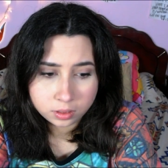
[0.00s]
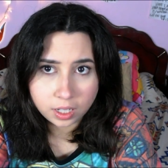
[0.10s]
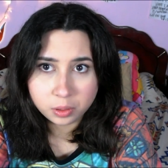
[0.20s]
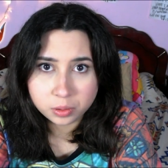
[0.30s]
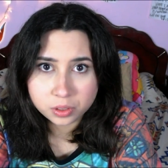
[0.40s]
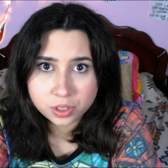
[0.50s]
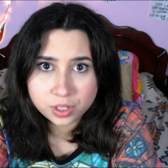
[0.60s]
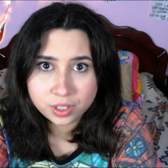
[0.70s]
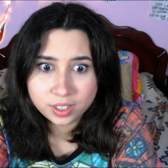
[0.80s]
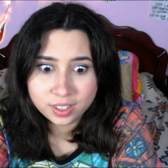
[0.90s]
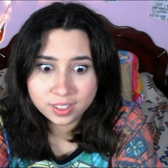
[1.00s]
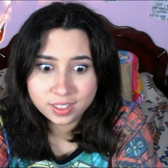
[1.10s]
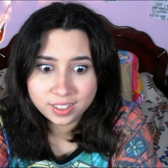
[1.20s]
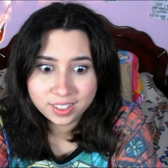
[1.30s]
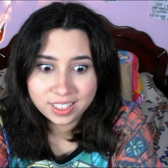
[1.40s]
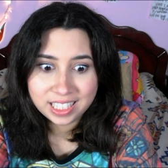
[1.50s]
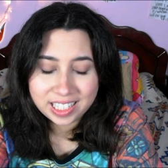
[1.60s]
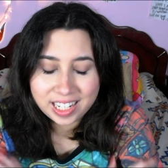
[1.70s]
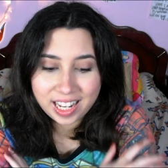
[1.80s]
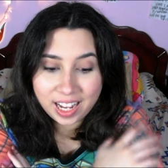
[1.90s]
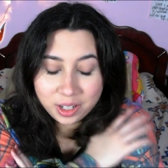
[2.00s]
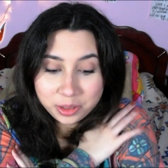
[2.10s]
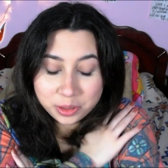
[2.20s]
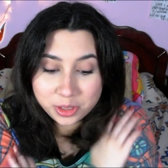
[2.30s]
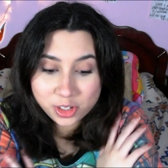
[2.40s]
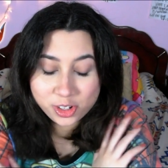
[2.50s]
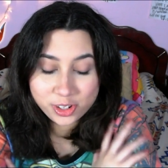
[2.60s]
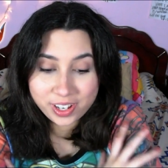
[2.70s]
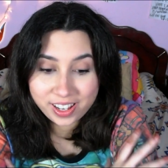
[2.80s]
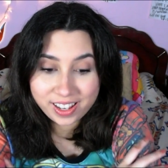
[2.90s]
Ouch. Come on. Ouch.